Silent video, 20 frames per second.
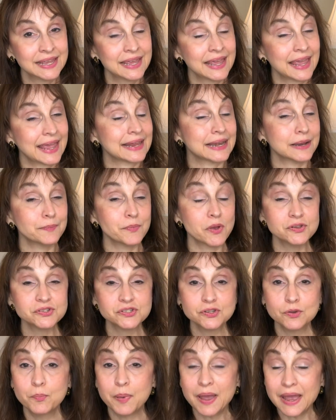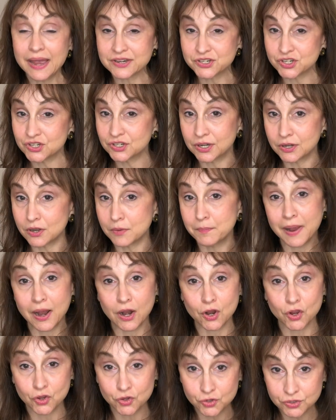and I'm also passionate about
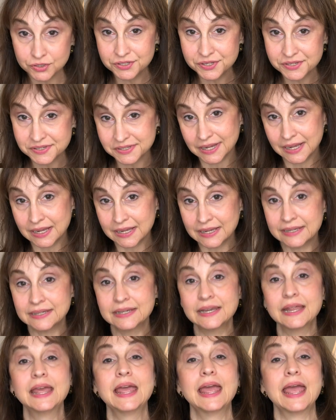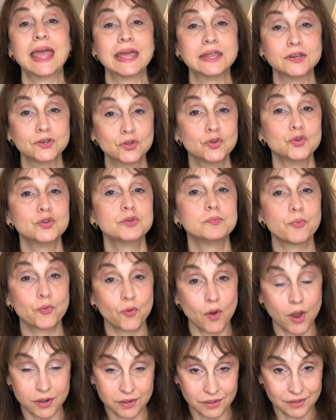good design and good
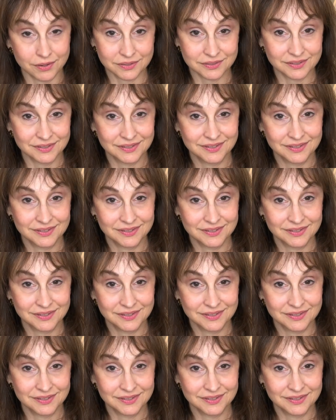product.